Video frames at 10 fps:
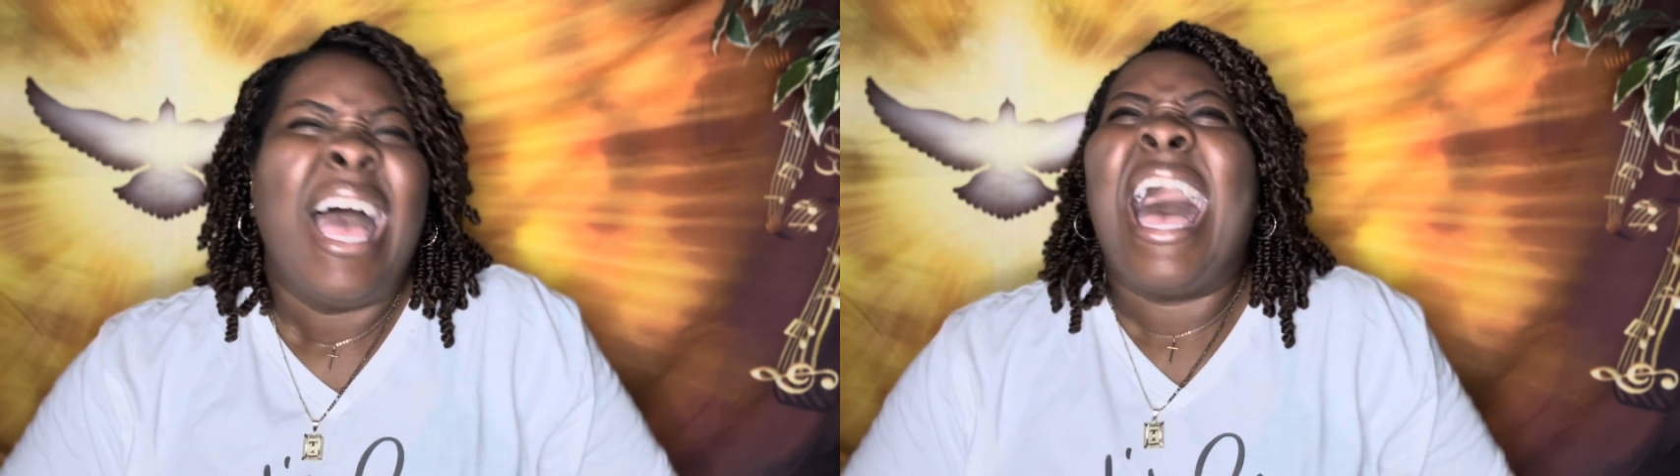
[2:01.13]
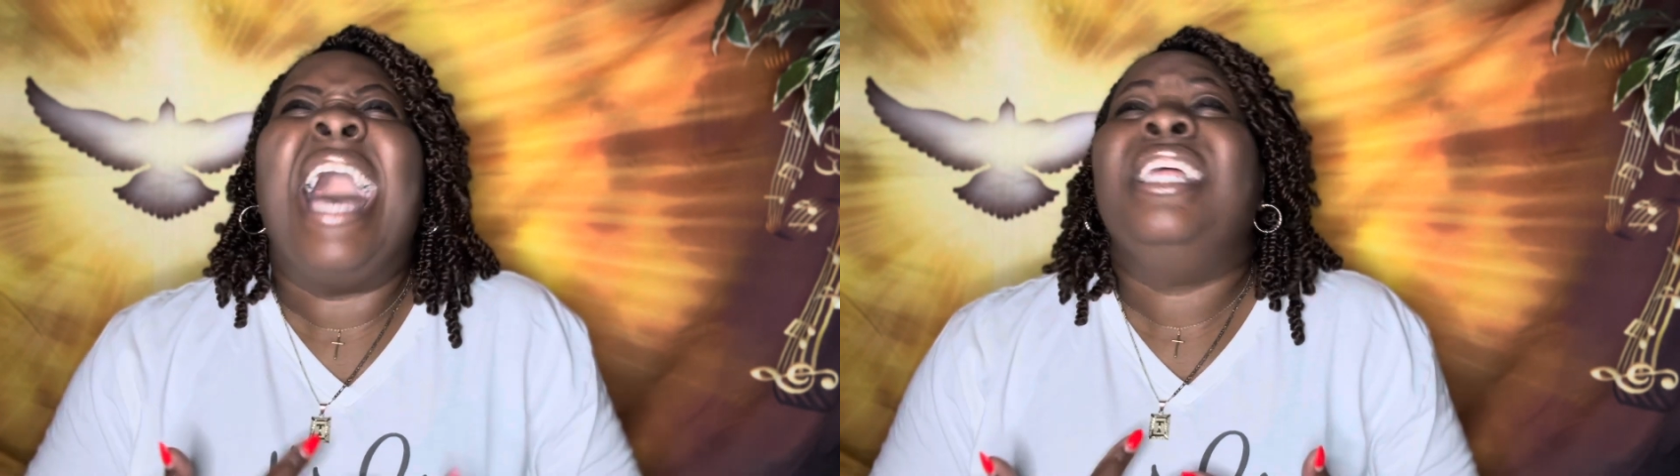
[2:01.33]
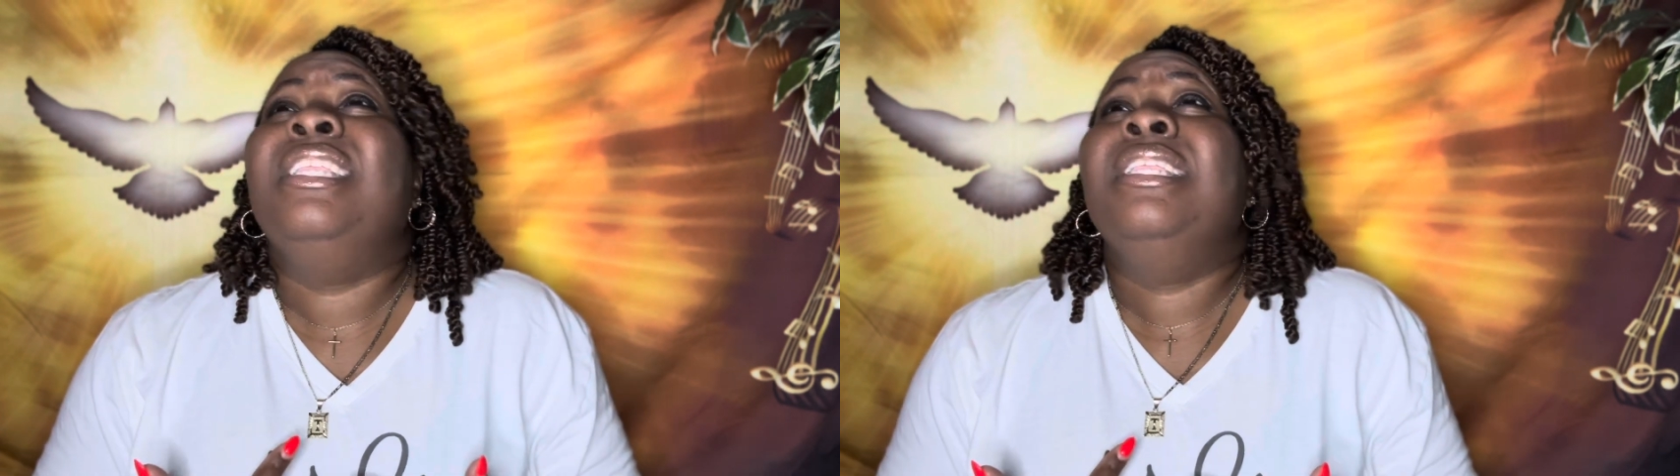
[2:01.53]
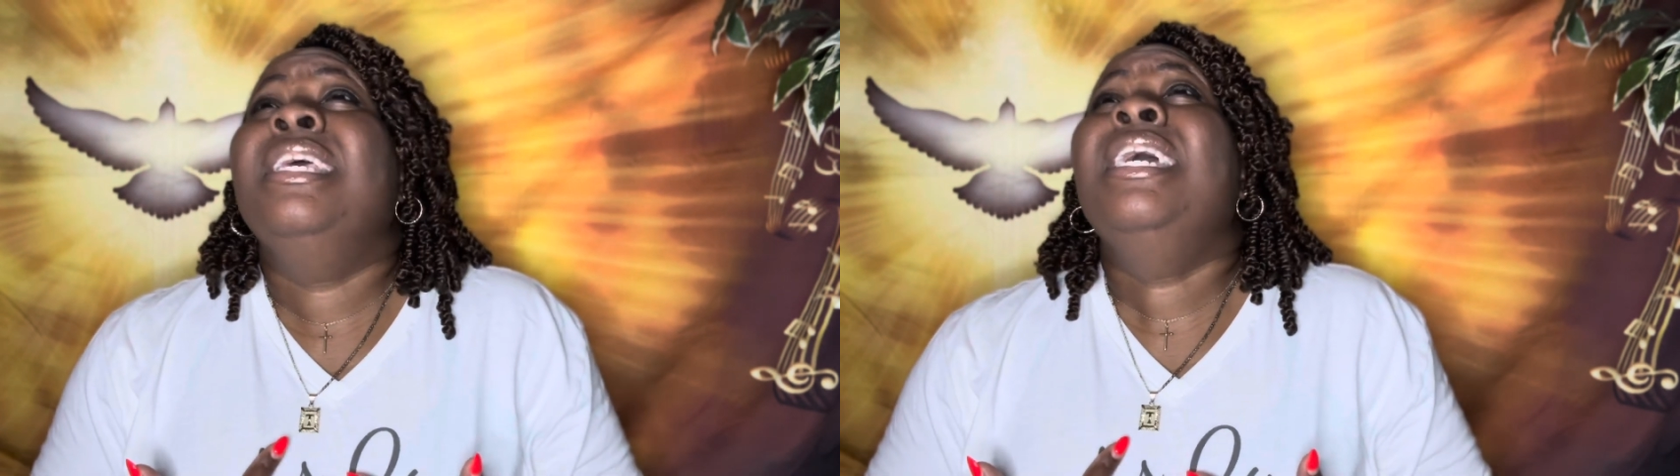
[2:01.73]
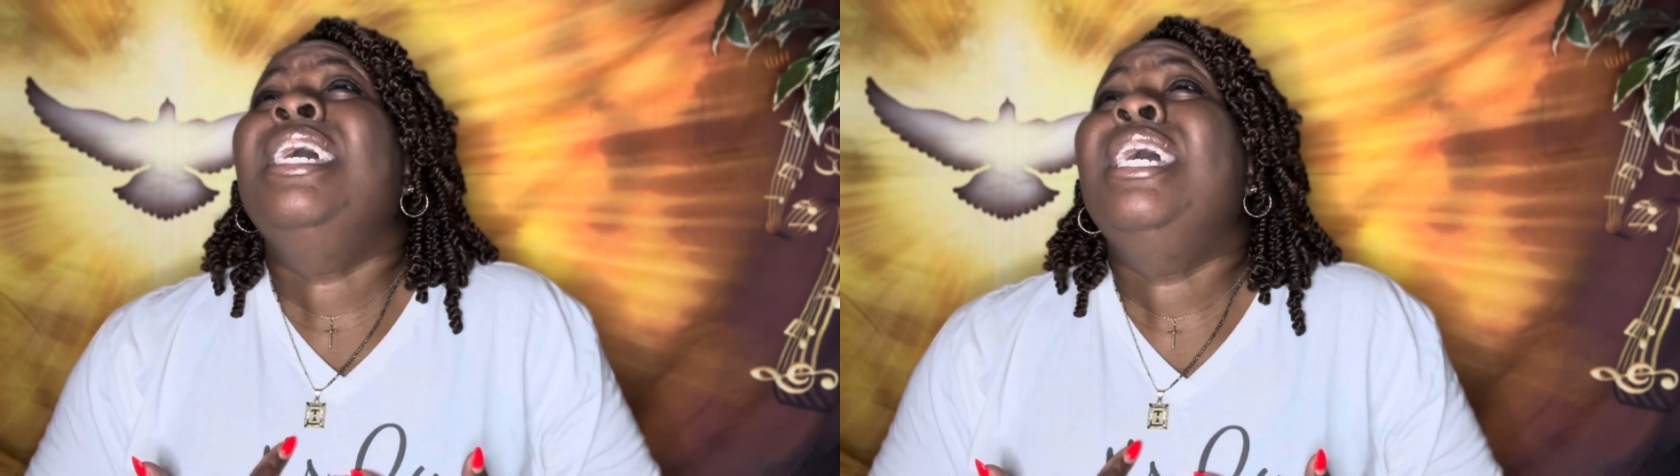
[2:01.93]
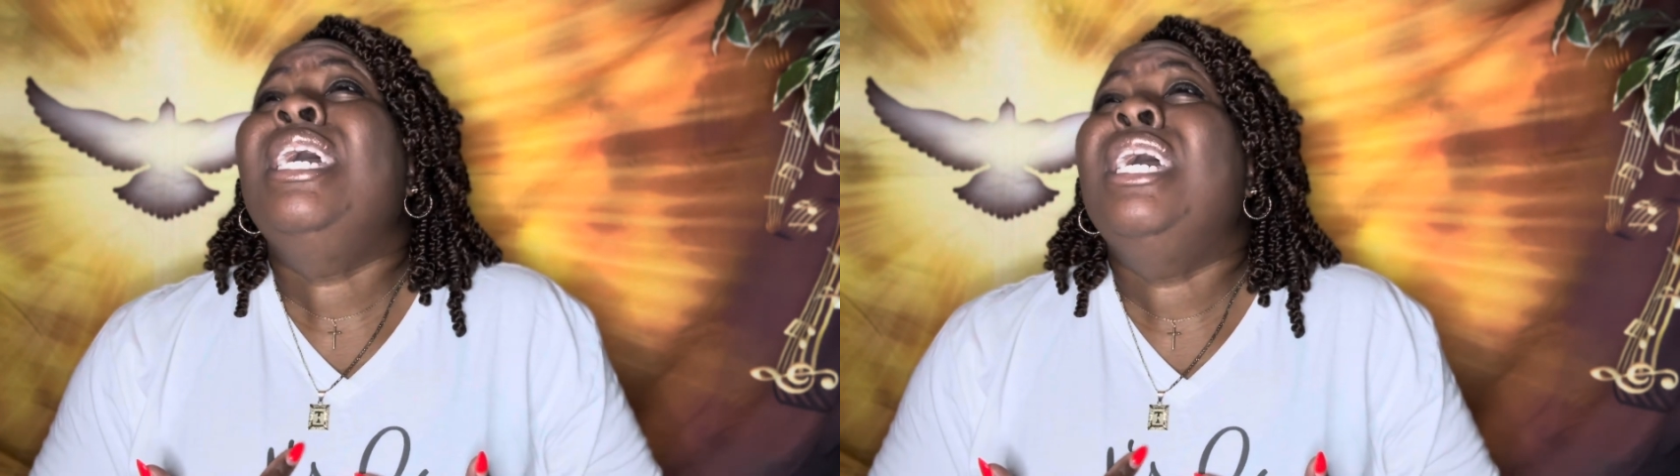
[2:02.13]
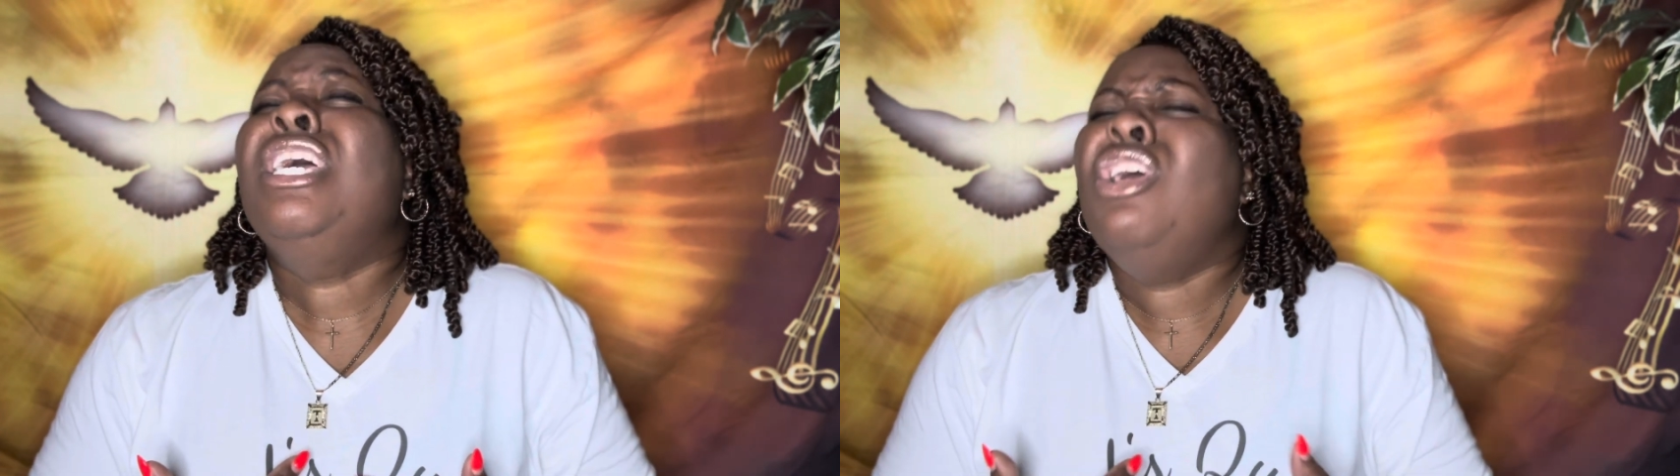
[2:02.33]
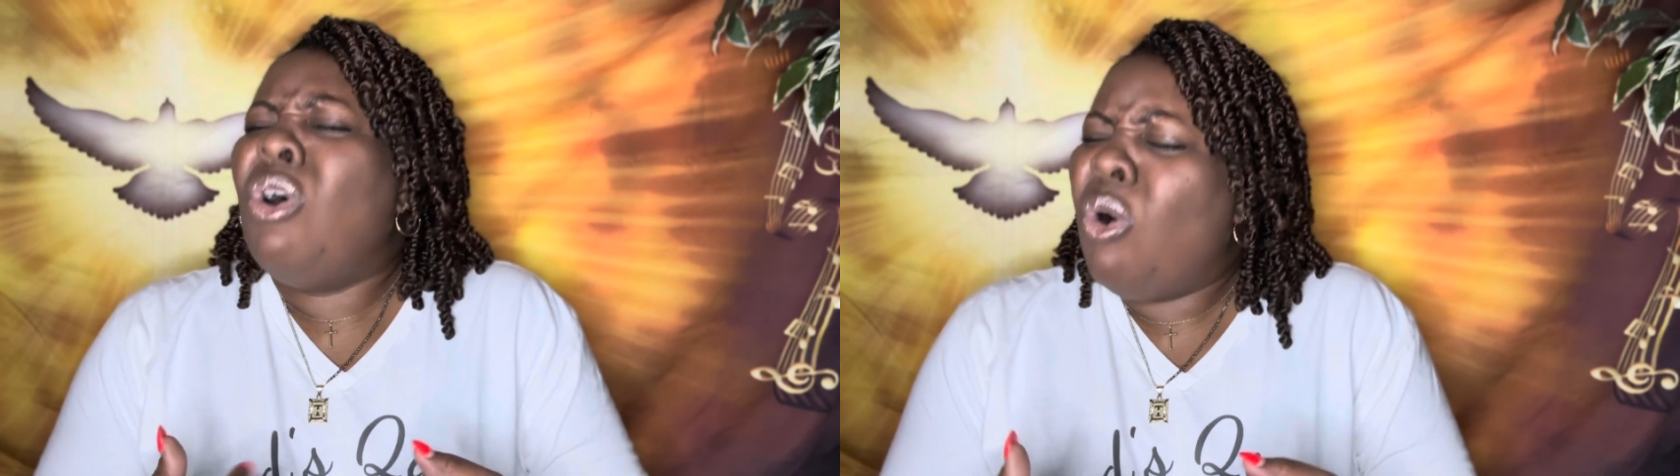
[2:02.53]
I need
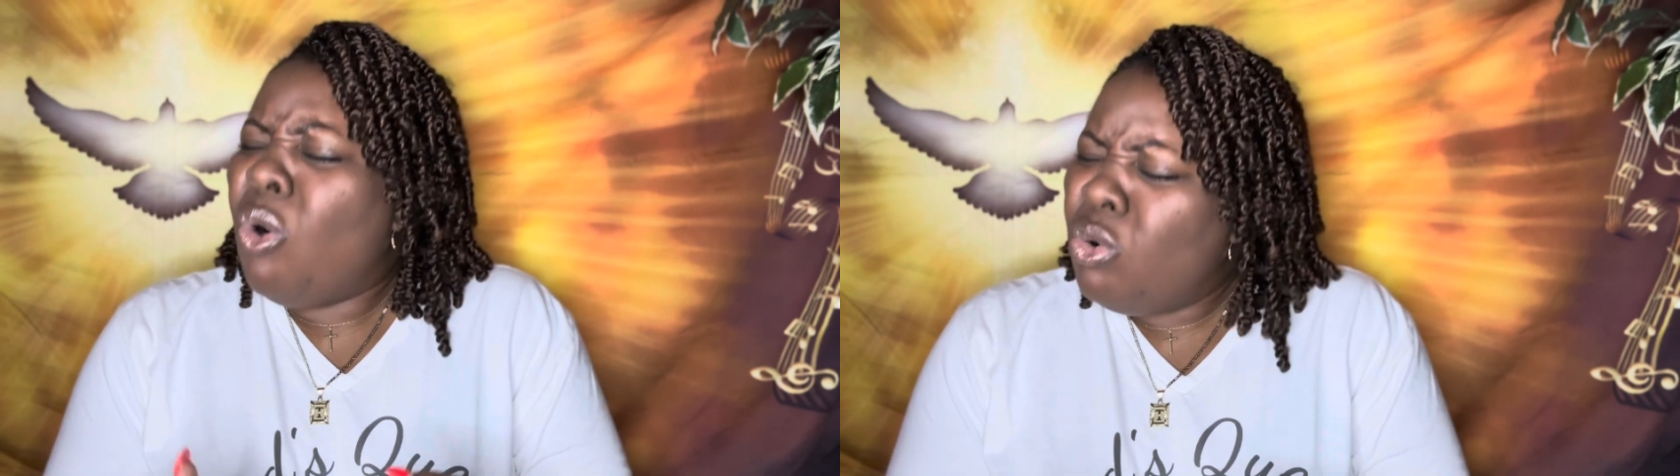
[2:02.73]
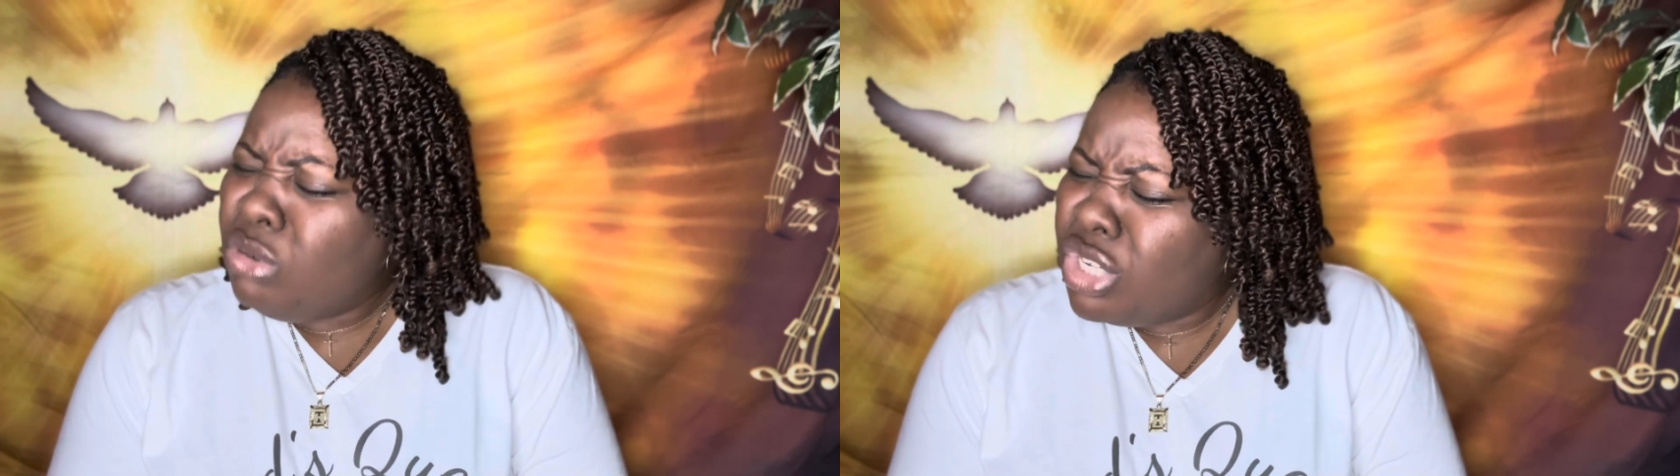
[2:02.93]
your Holy